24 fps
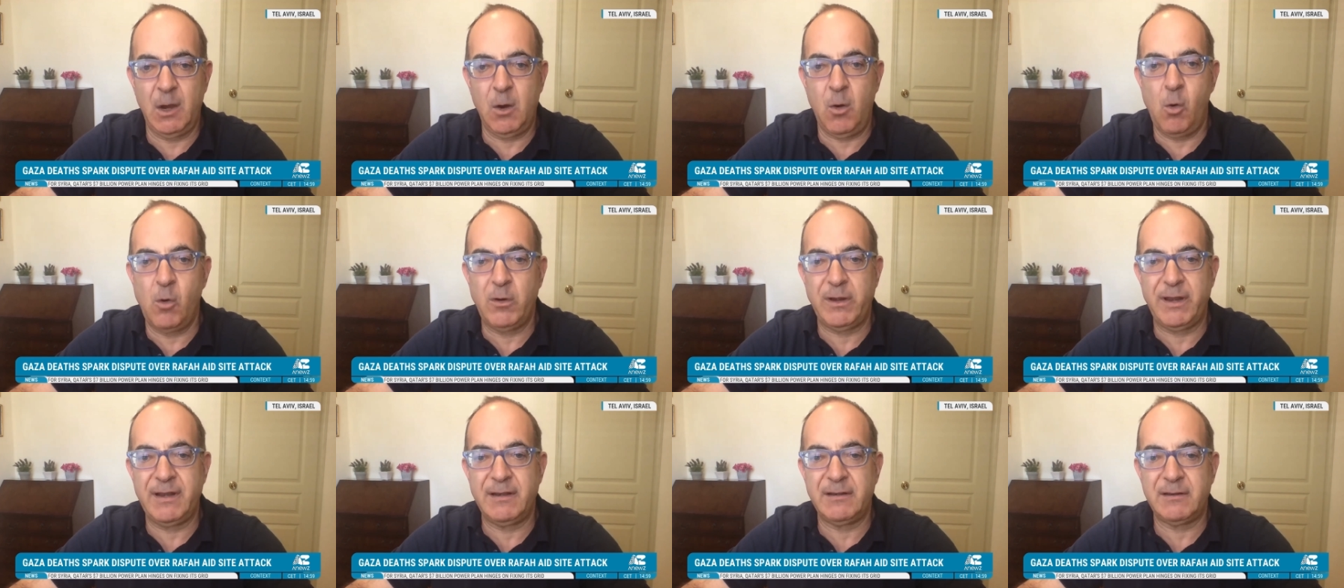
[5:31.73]

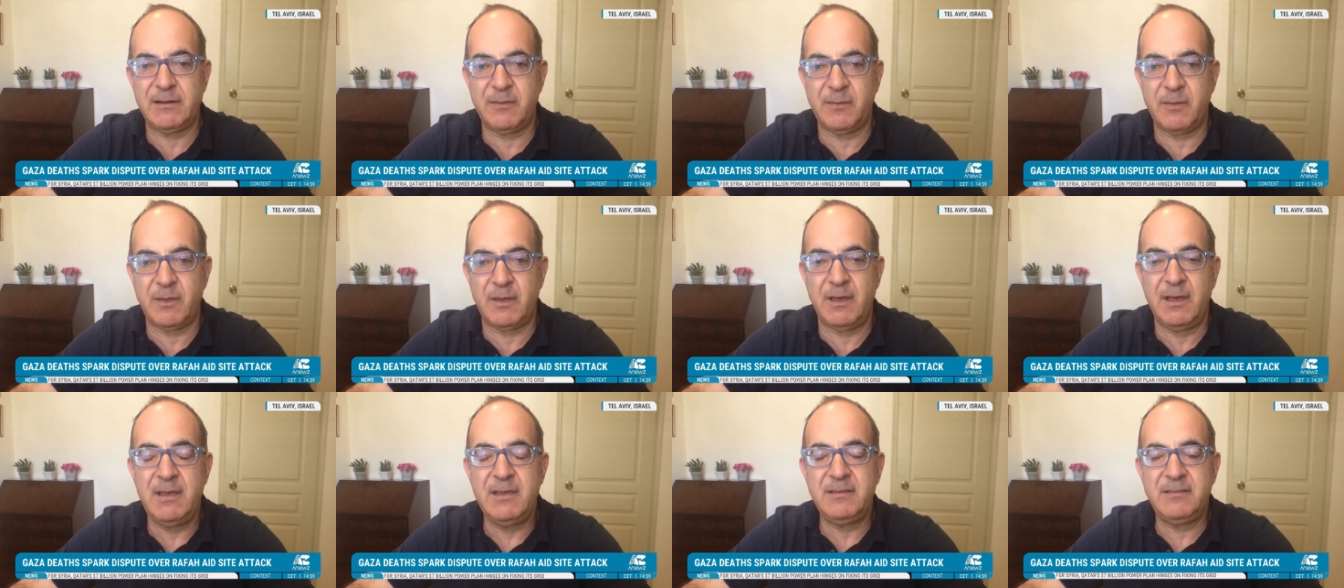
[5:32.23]
according to
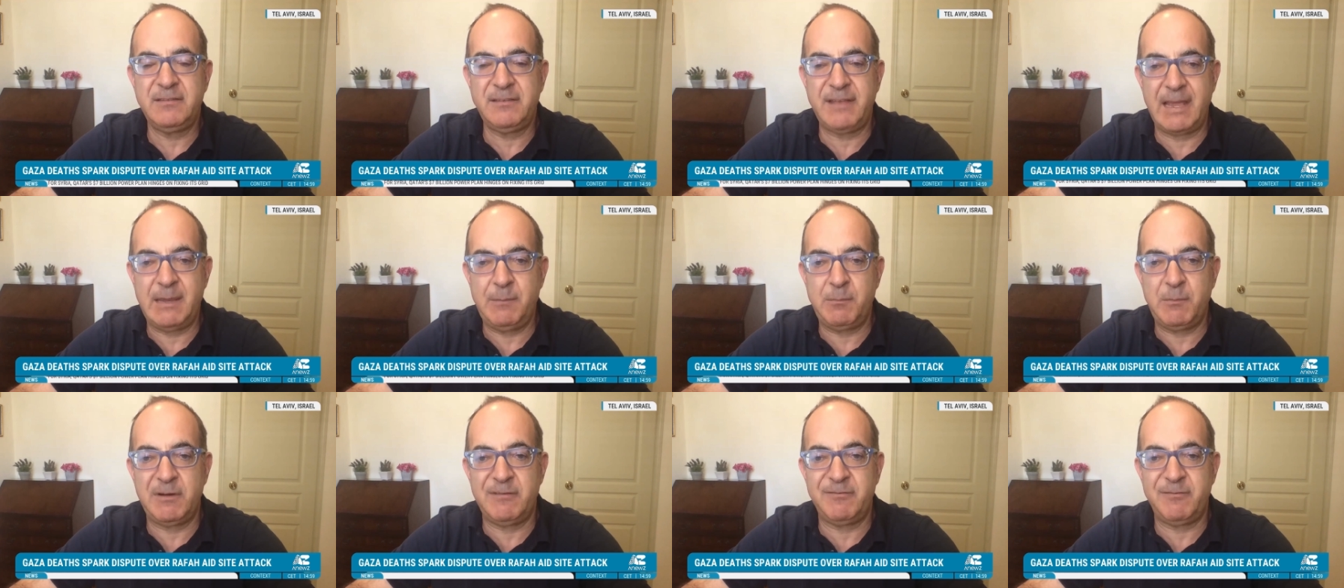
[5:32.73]
the
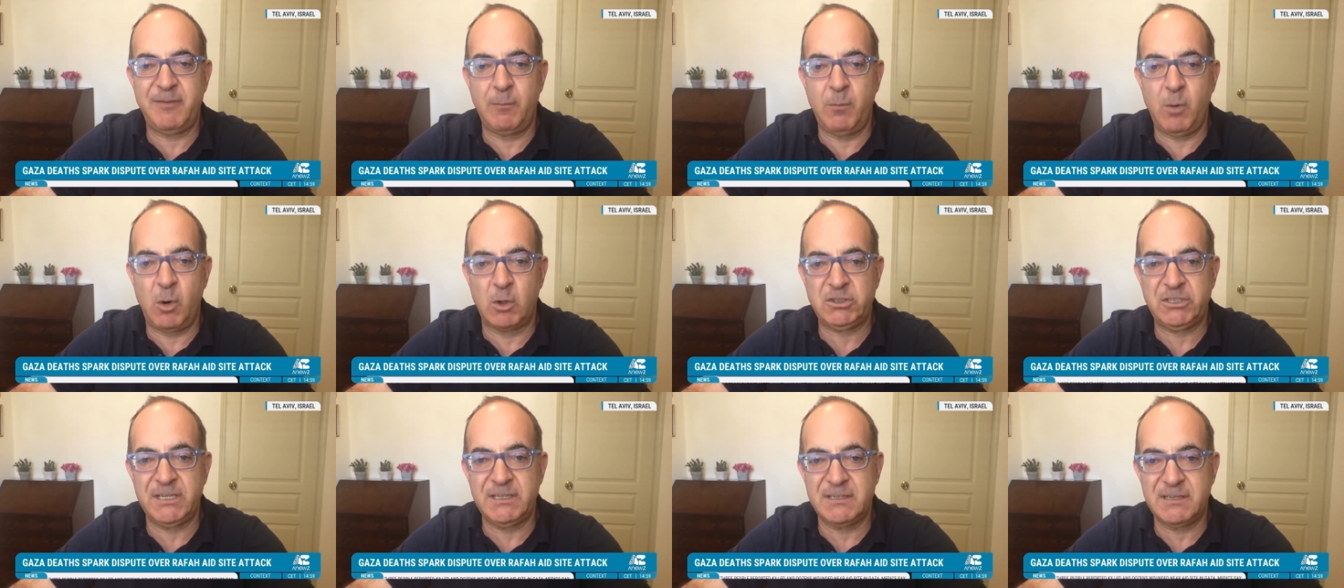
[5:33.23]
statement from
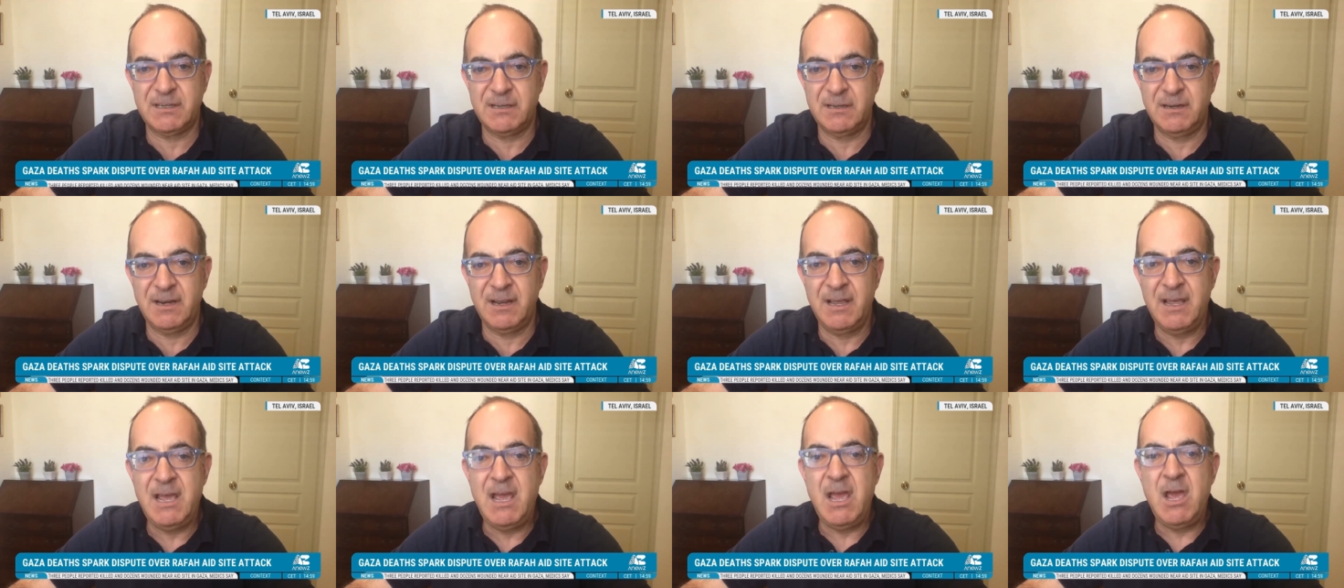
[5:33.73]

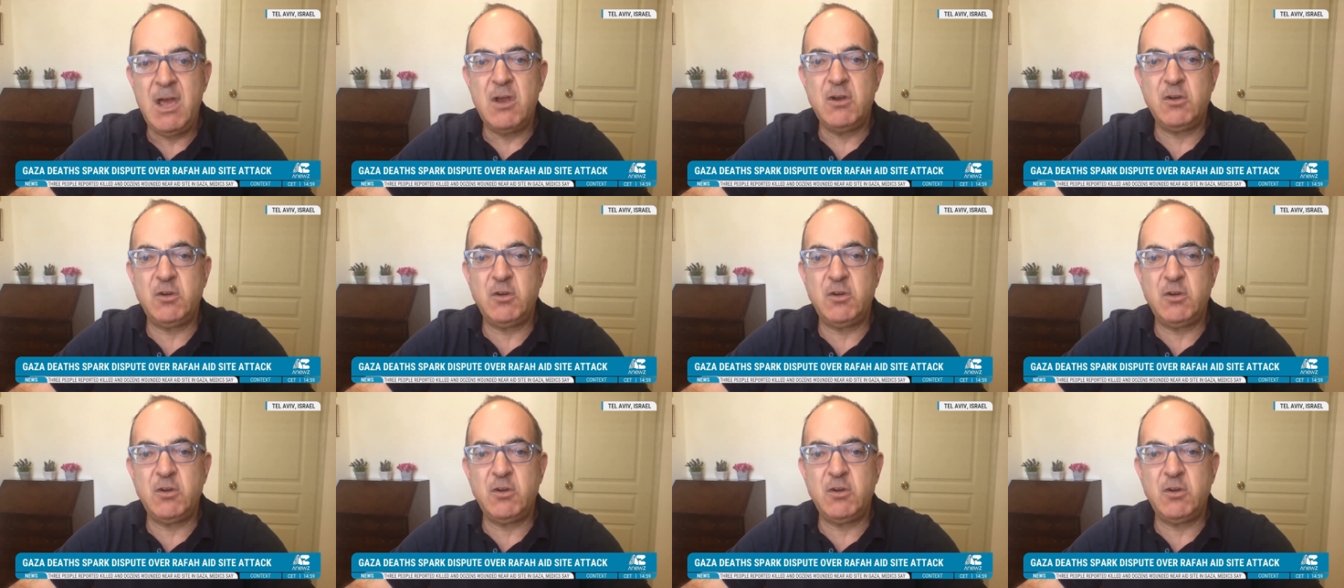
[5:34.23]
Washington,